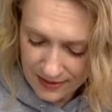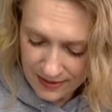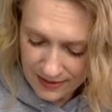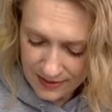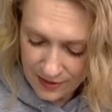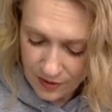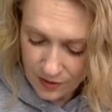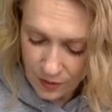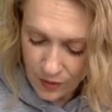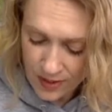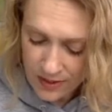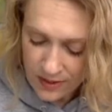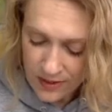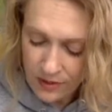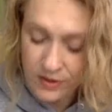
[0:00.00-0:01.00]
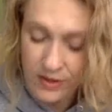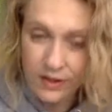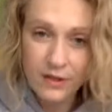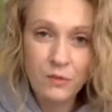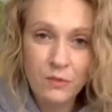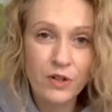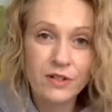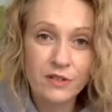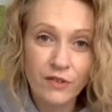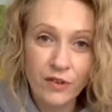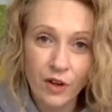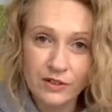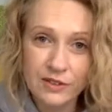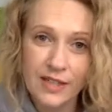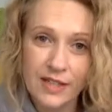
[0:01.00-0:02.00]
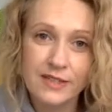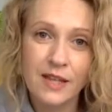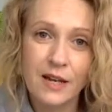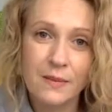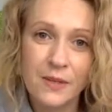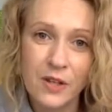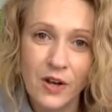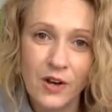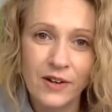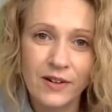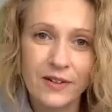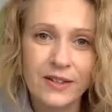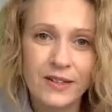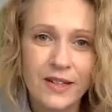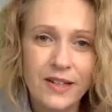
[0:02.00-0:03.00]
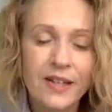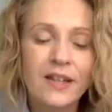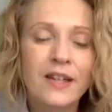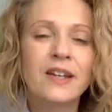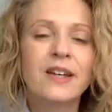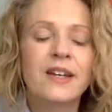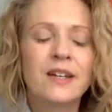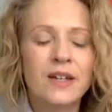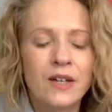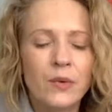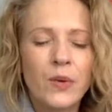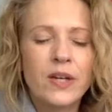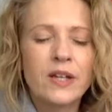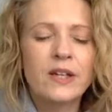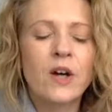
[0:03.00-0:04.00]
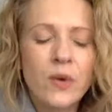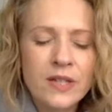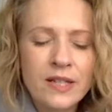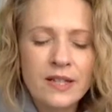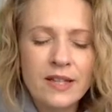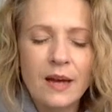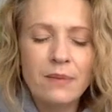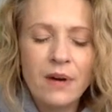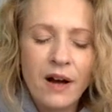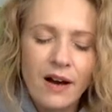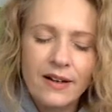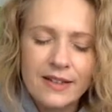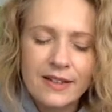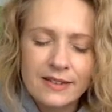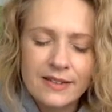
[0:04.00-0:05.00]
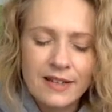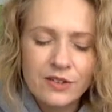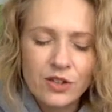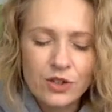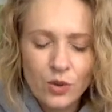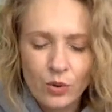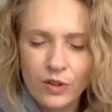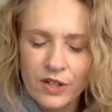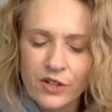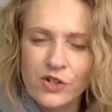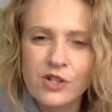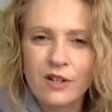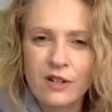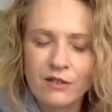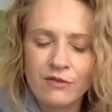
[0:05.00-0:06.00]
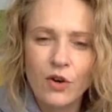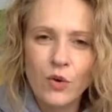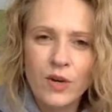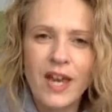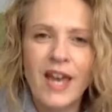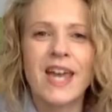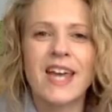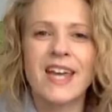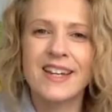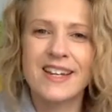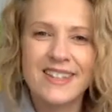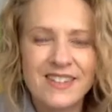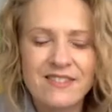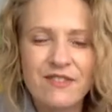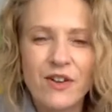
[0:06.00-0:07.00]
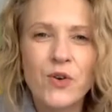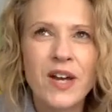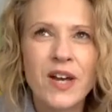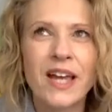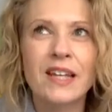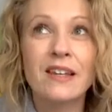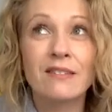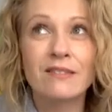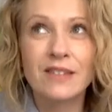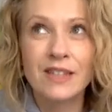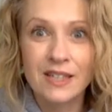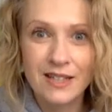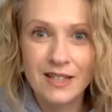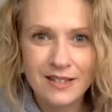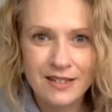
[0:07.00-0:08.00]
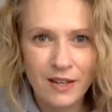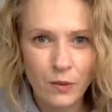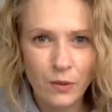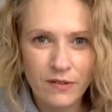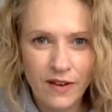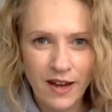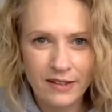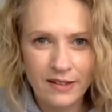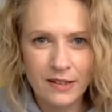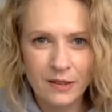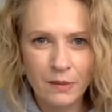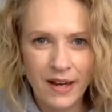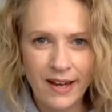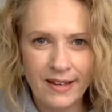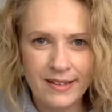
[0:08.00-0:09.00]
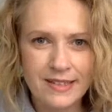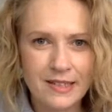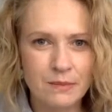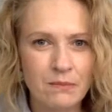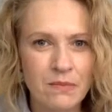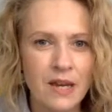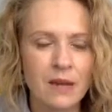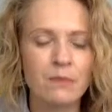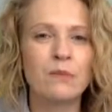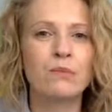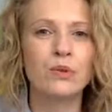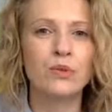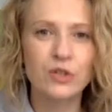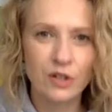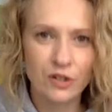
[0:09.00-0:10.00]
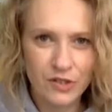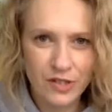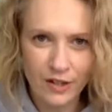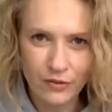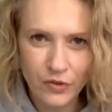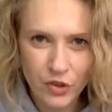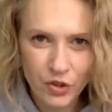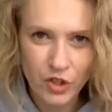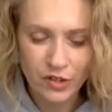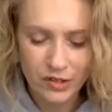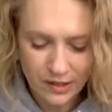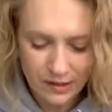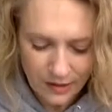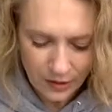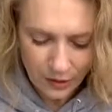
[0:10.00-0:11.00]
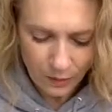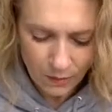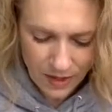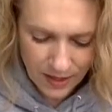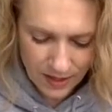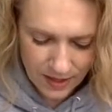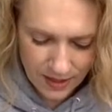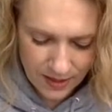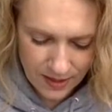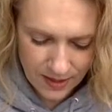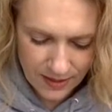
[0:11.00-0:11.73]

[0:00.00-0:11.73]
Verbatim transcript: So that when those other more difficult days come along, we can go into that pocket, that storage of okay, of okay loveliness that we've had in the past and maybe boost ourselves just a little bit.